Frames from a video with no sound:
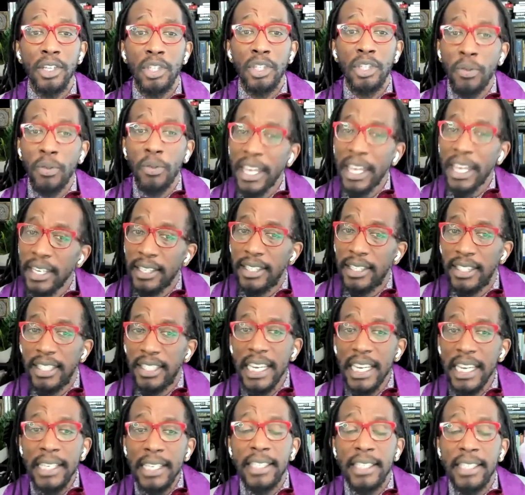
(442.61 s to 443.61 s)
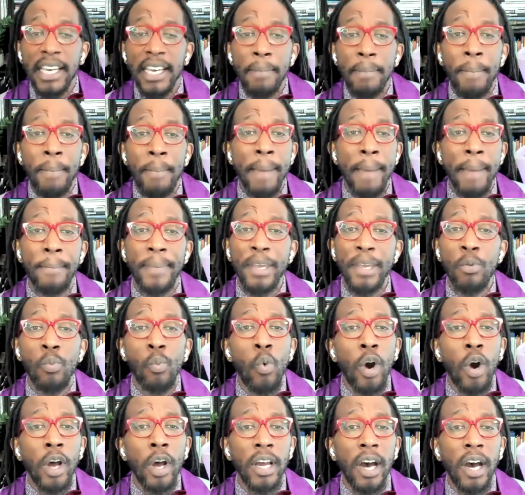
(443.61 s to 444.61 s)
so that this season might be
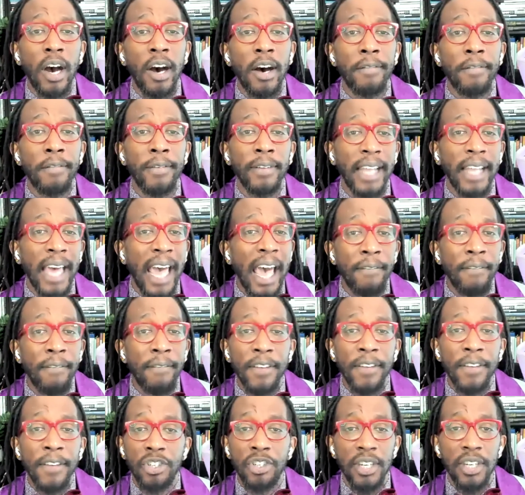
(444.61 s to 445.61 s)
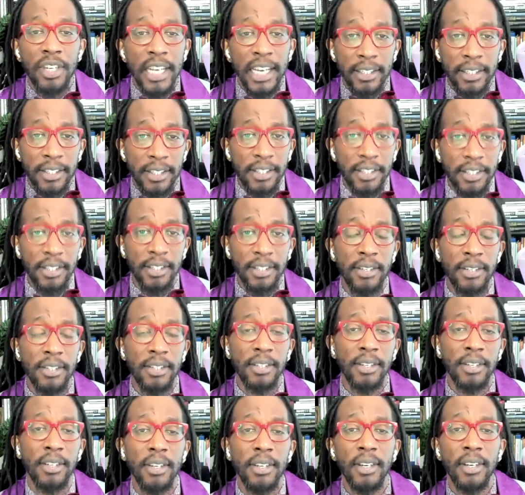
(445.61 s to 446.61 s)
one of lavishness
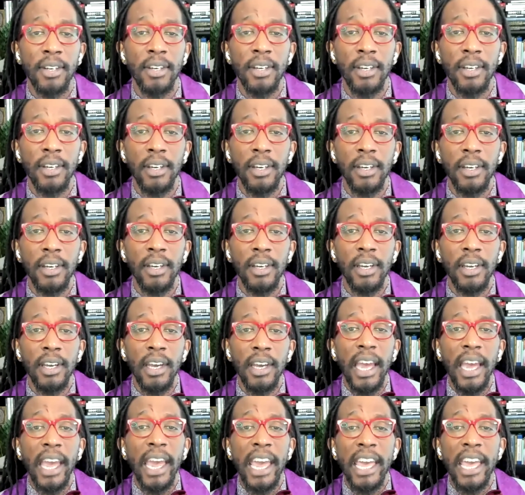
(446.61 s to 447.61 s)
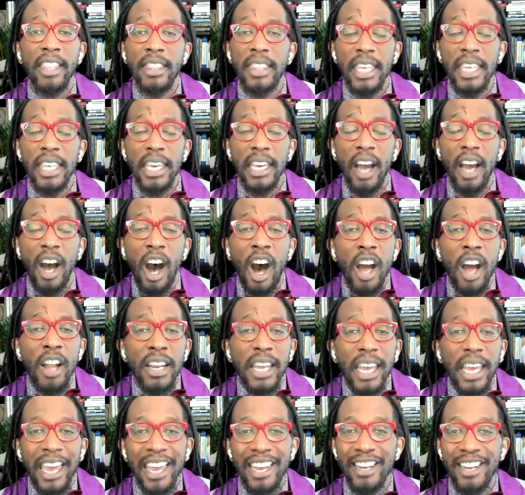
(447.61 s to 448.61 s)
and the
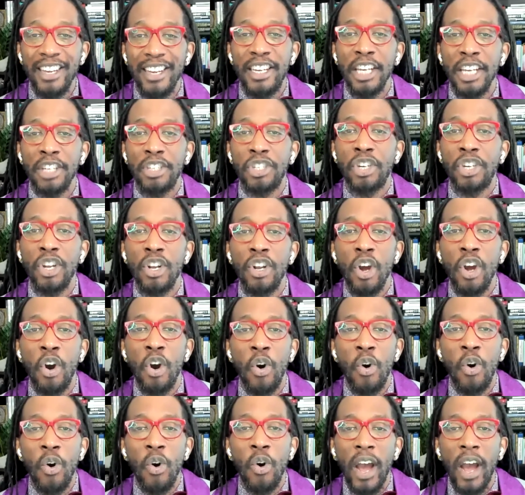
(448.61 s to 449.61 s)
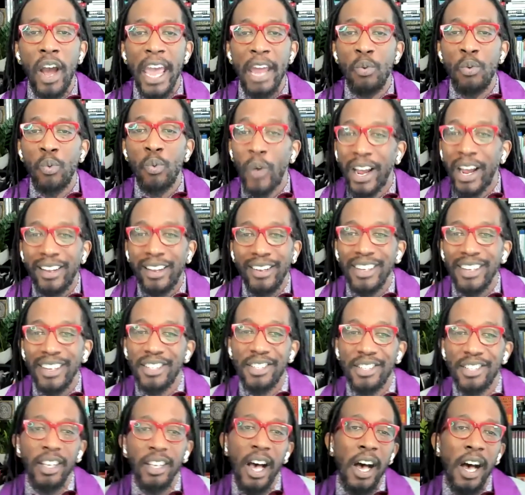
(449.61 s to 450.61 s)
unconditional and
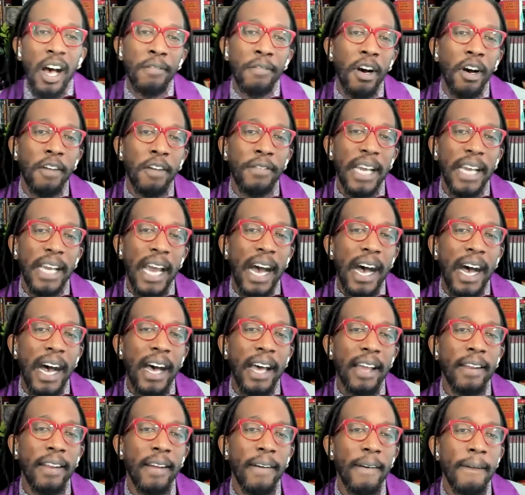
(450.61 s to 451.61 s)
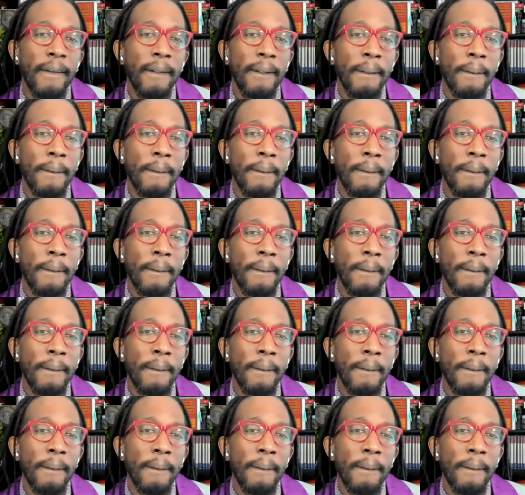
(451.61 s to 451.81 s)
reckless love of God.